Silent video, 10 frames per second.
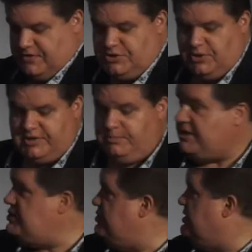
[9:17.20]
controlling
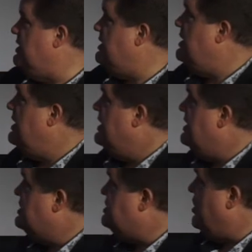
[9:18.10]
blood sugar,
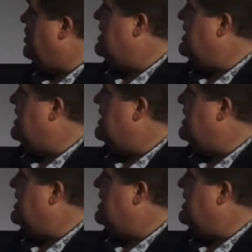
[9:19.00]
is shown